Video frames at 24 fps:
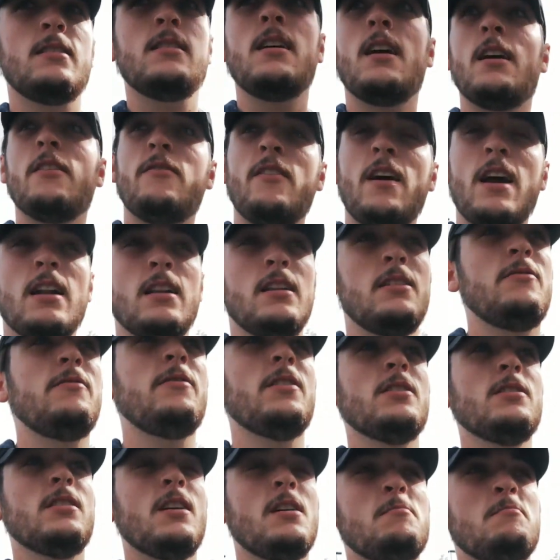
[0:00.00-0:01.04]
I finally
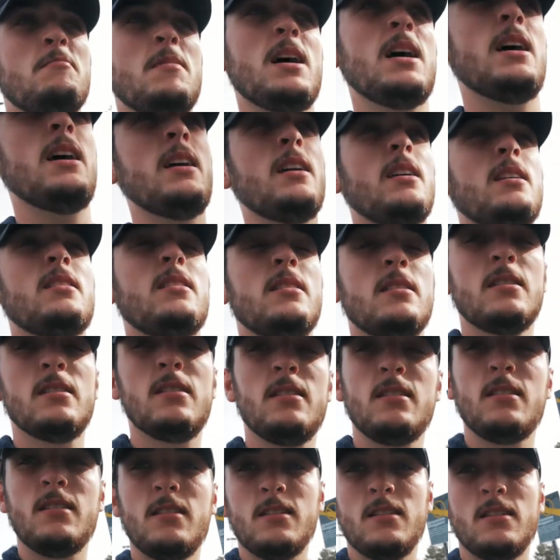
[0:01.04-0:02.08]
filled up my
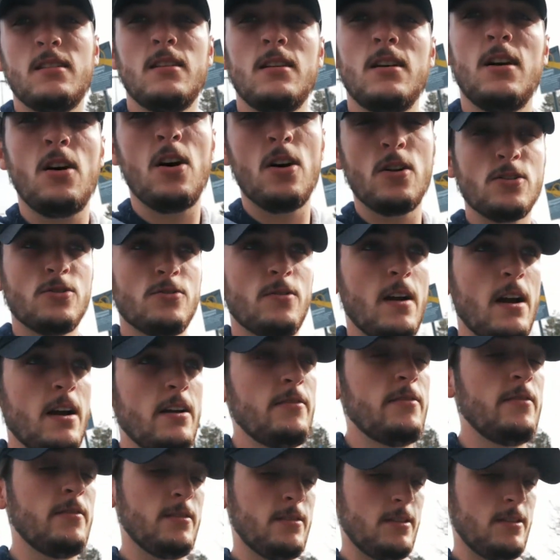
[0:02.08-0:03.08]
hard drive,